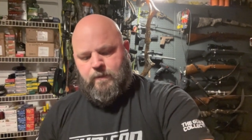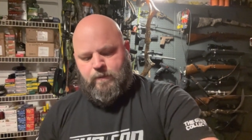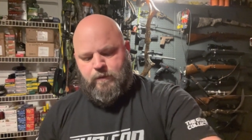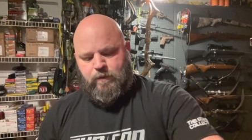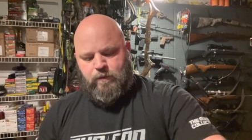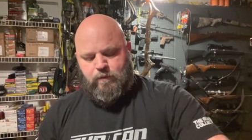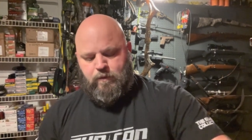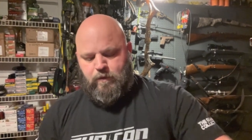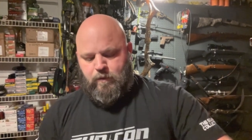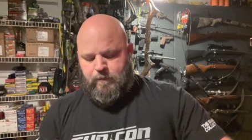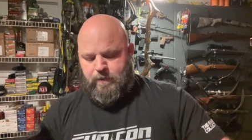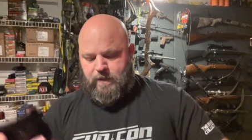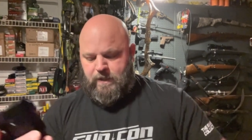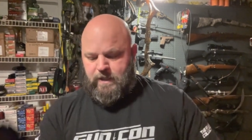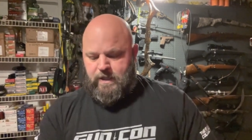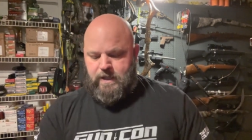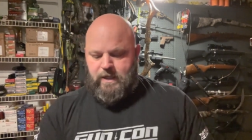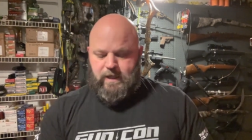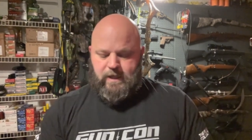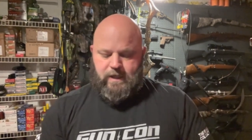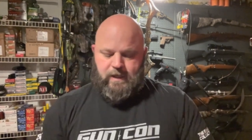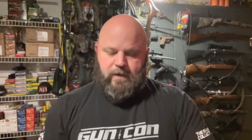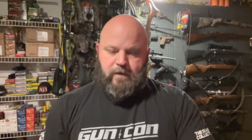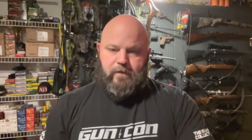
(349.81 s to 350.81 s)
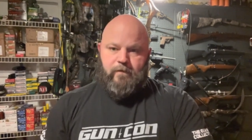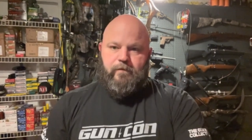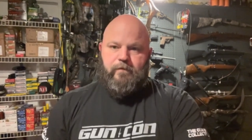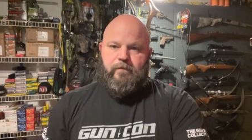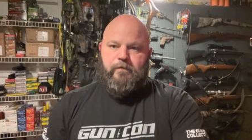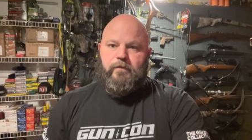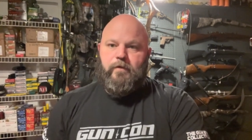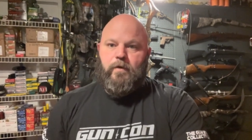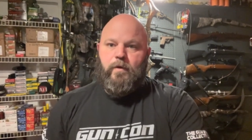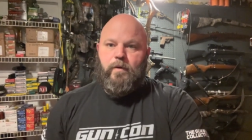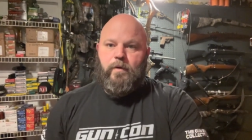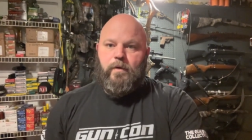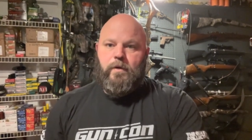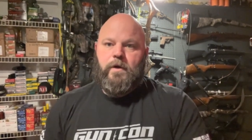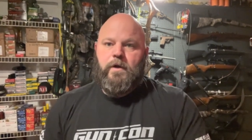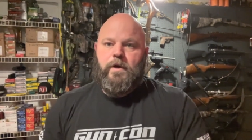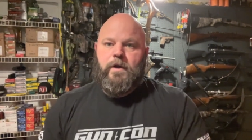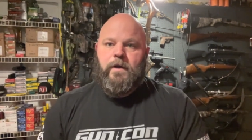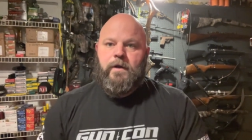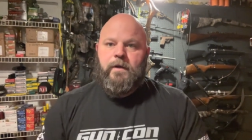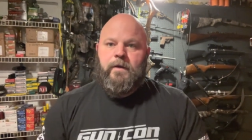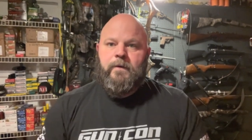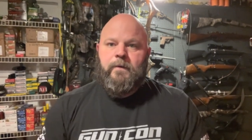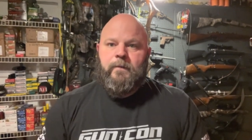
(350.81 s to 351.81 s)
You won't be needing it
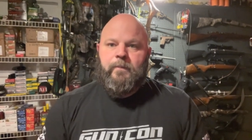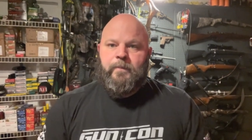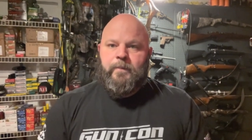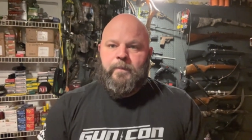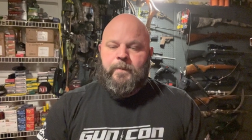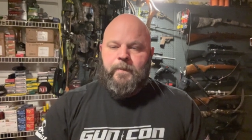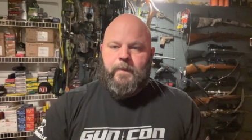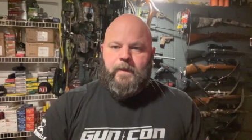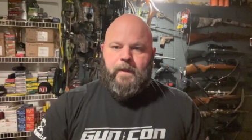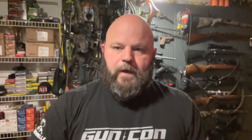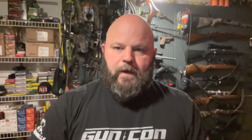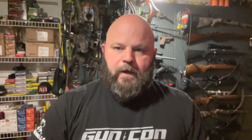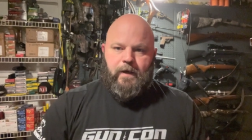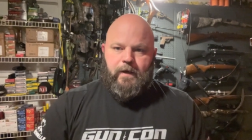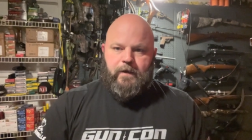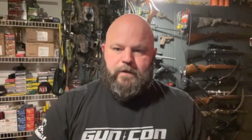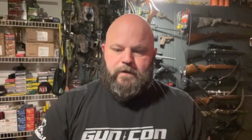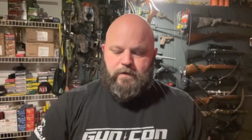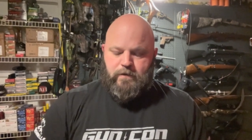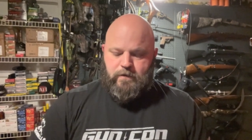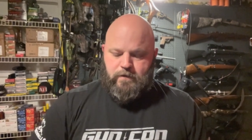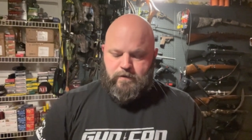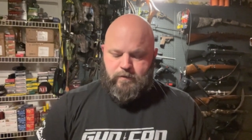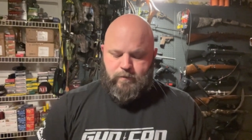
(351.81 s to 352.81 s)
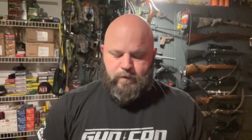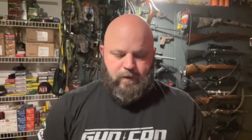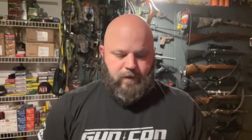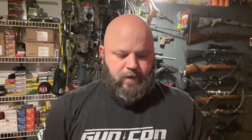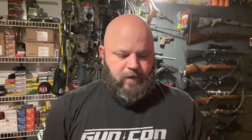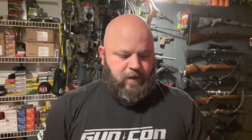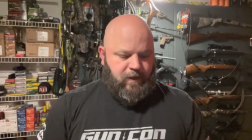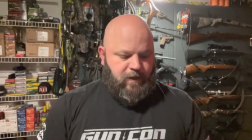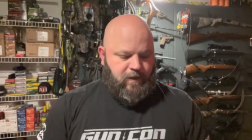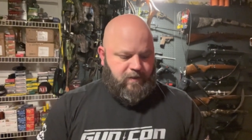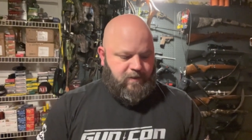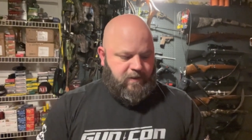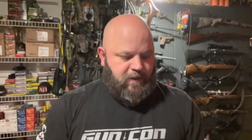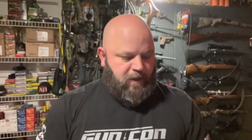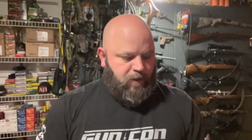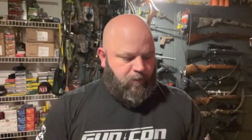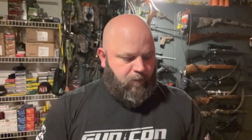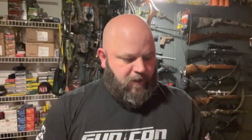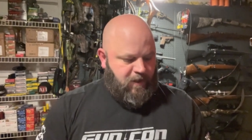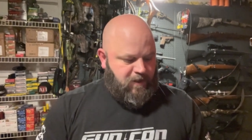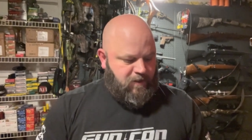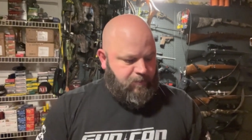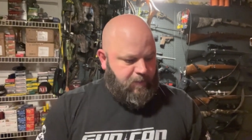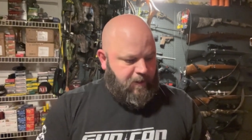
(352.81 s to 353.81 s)
for use with the inside the
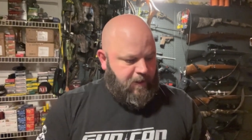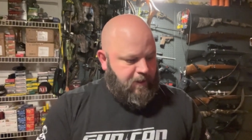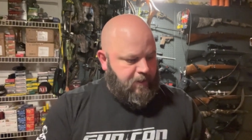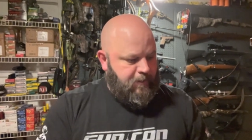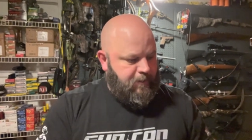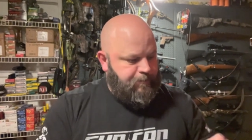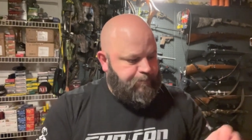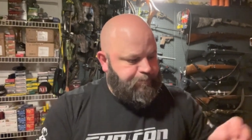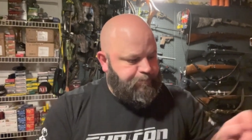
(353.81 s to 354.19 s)
waistband.